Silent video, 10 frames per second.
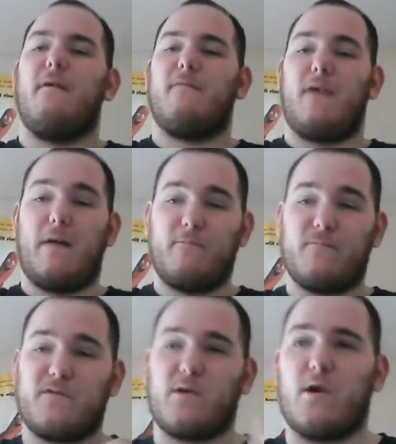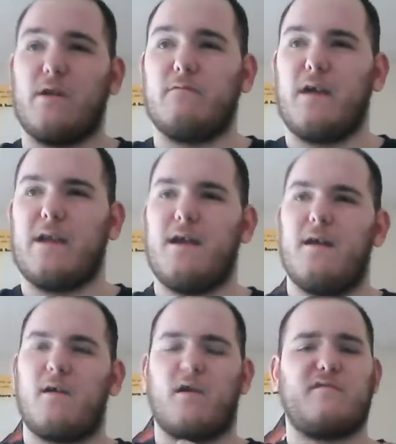That started when
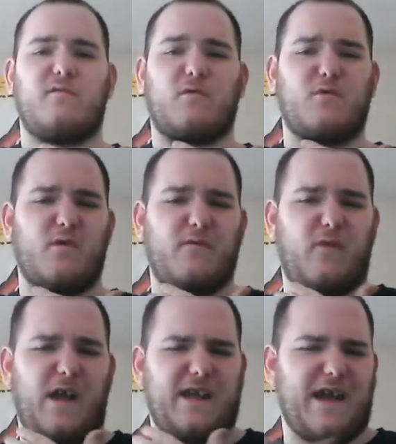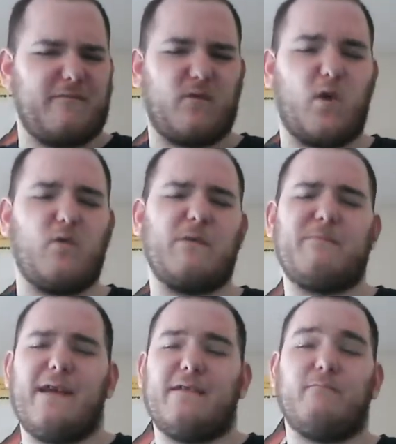Cartoon was sort of like at the
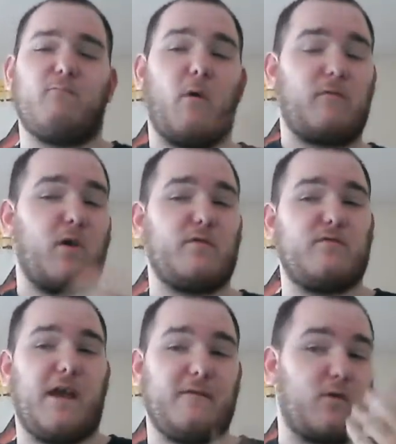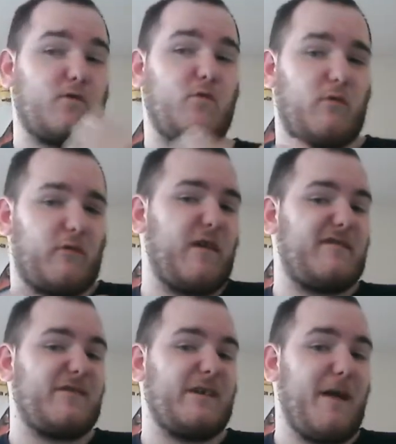lowest end, one Cartoon and Cartoon were
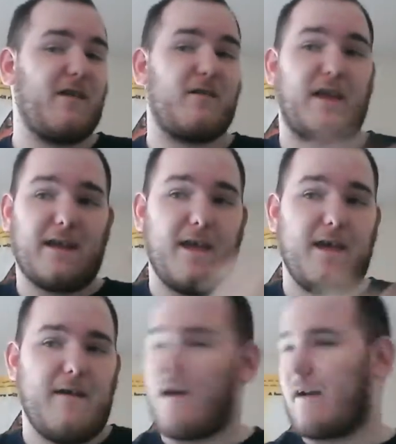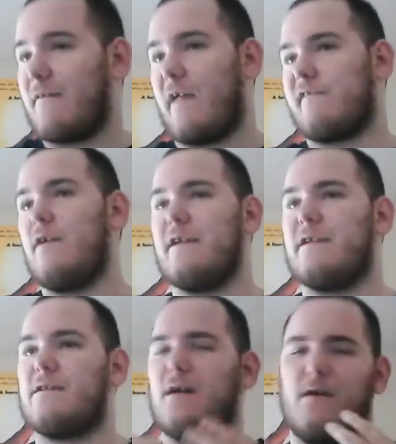officially better again, back when that show
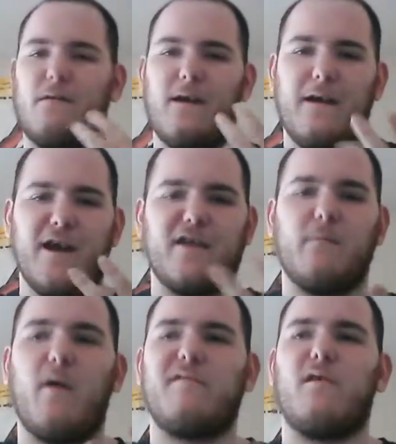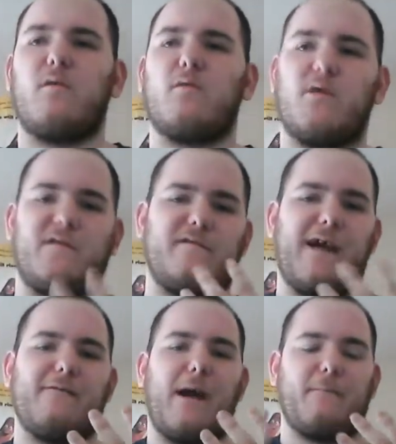ended. So, I think both shows sort of
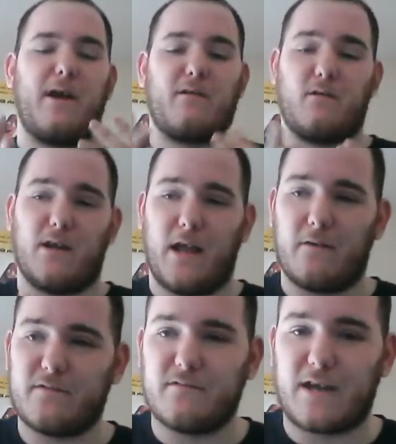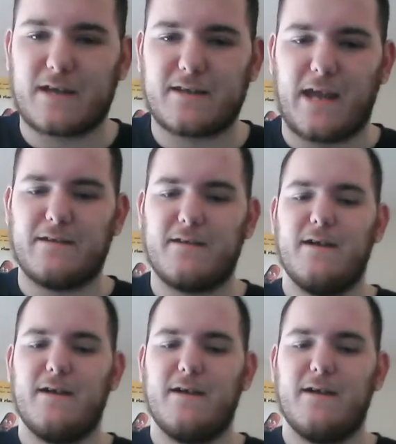have that parallel to an extent.